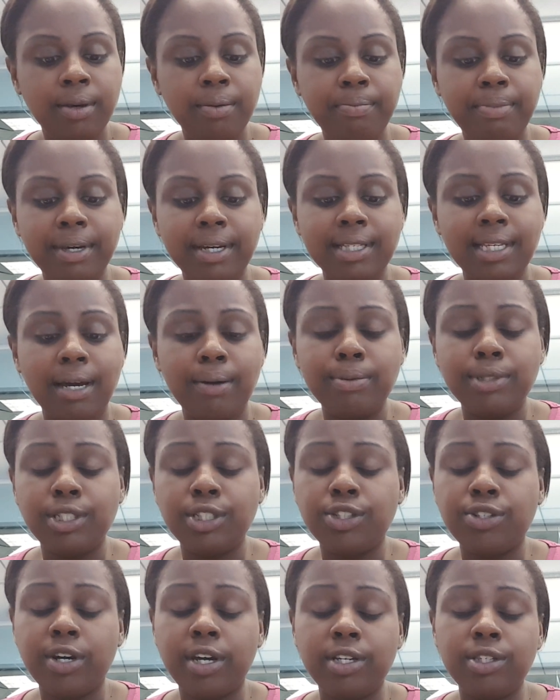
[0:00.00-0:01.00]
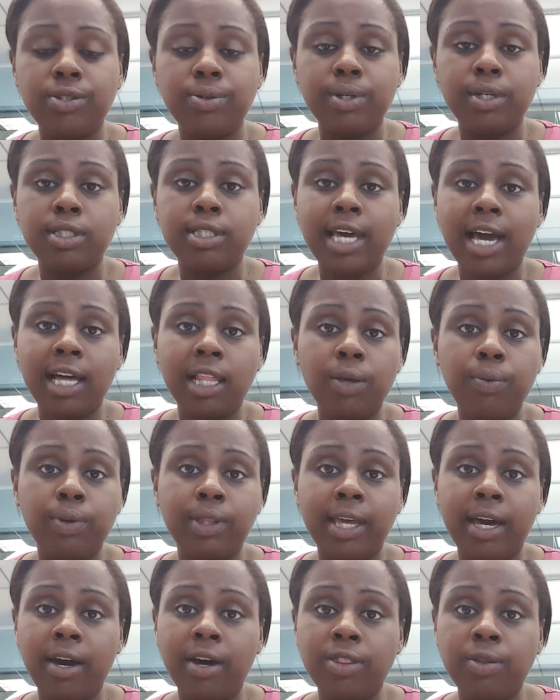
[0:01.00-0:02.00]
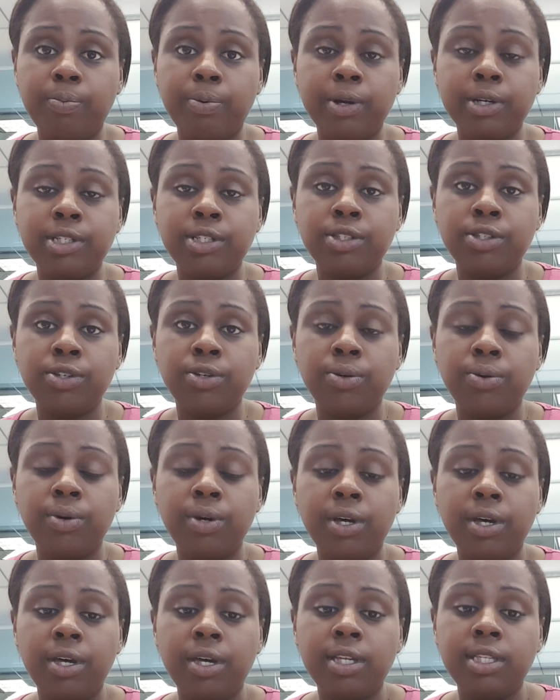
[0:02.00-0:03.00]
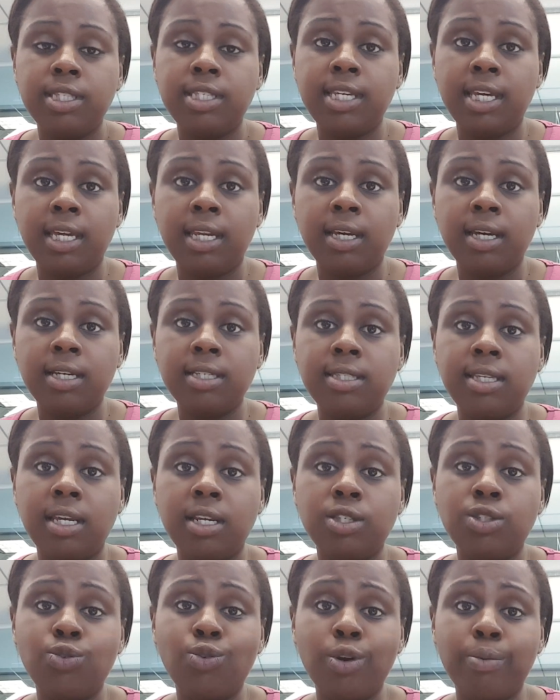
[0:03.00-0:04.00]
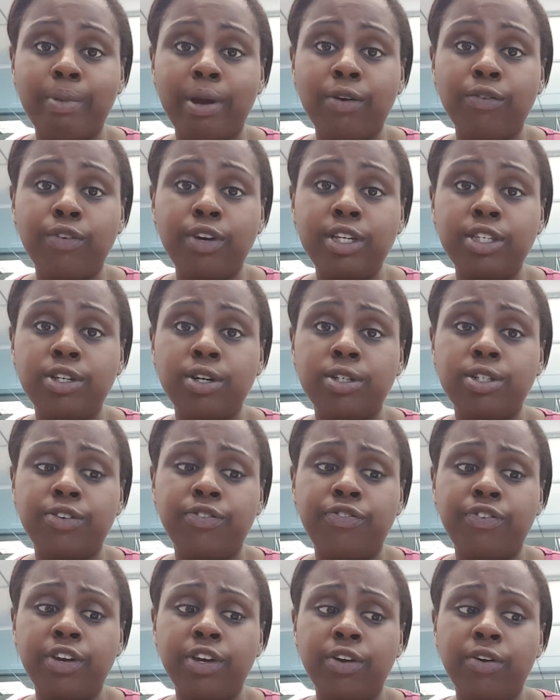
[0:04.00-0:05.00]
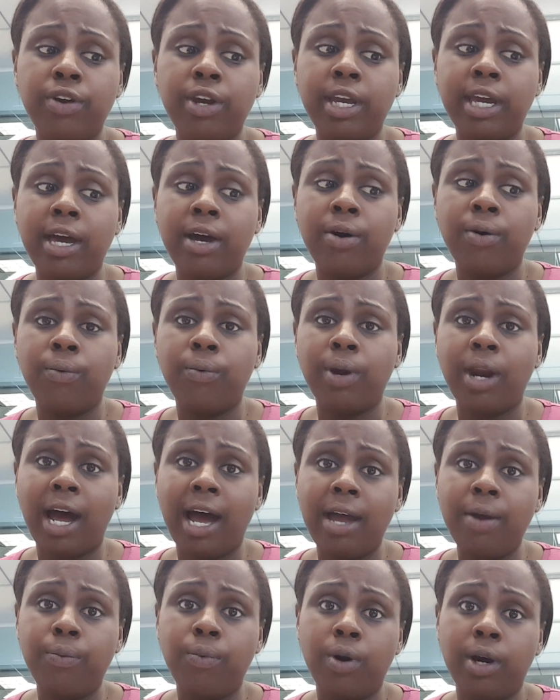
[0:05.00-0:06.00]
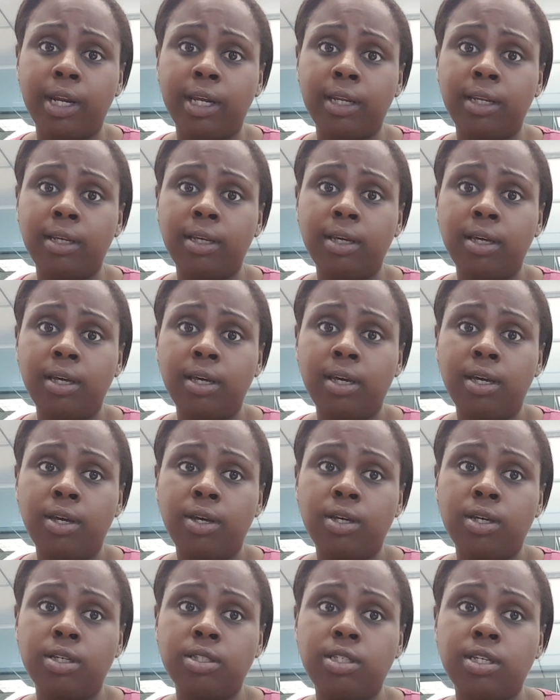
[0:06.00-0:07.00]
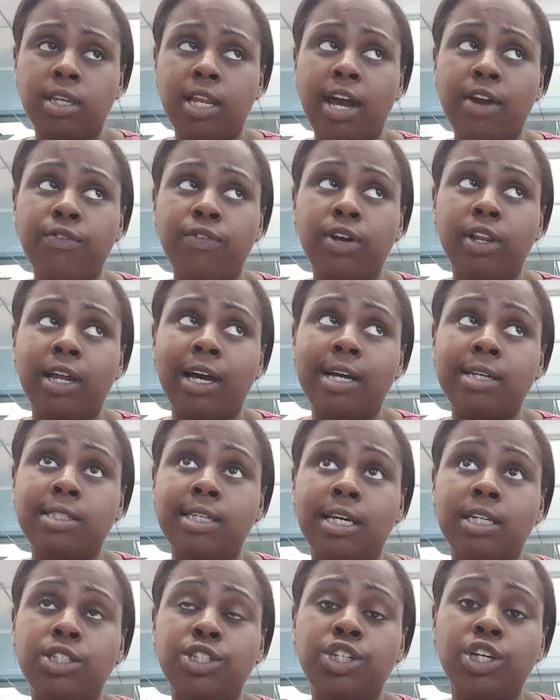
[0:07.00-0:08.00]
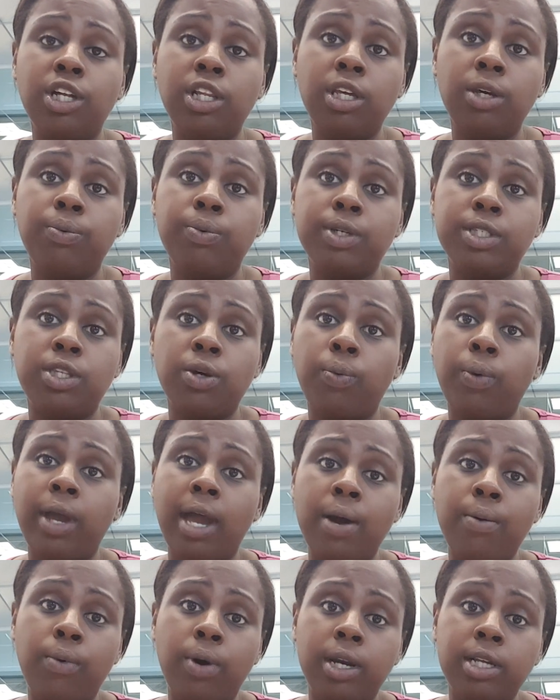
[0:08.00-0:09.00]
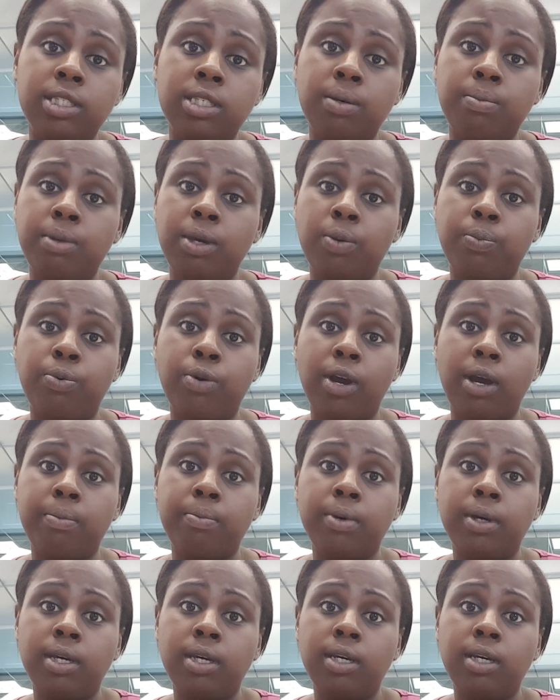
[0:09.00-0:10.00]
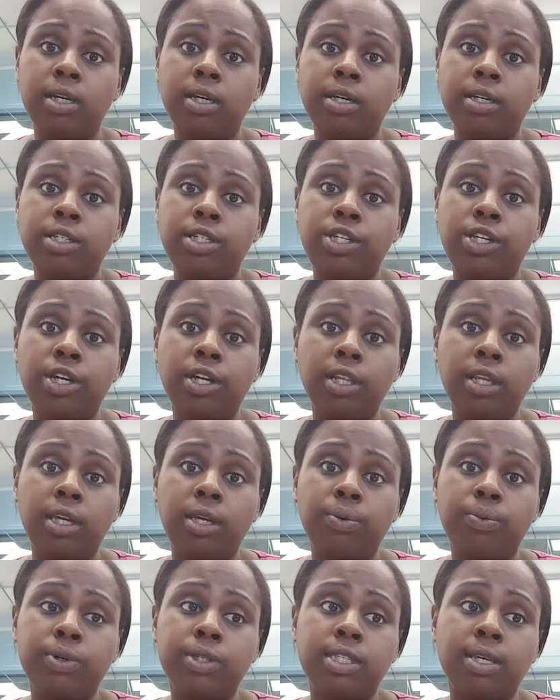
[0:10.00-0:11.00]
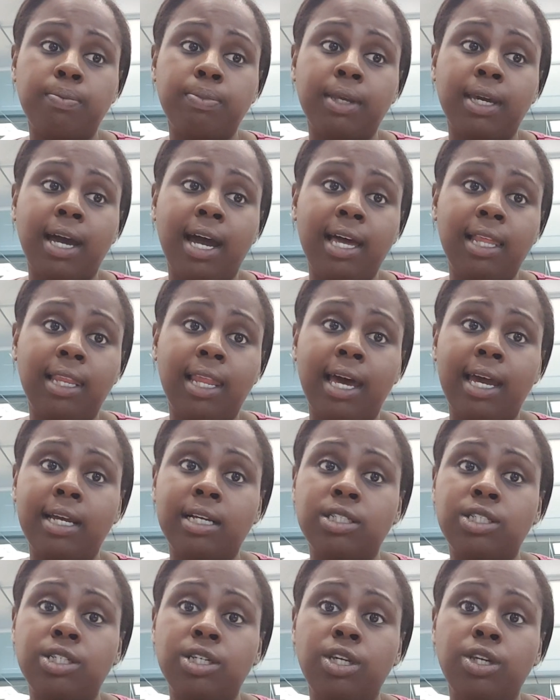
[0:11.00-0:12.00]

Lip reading: Because I was just trying to do exactly what that other person did. Instead of doing my research and figuring out what I wanted. Until I realized that chili was the way I wanted to meal prep. Chili was something I liked.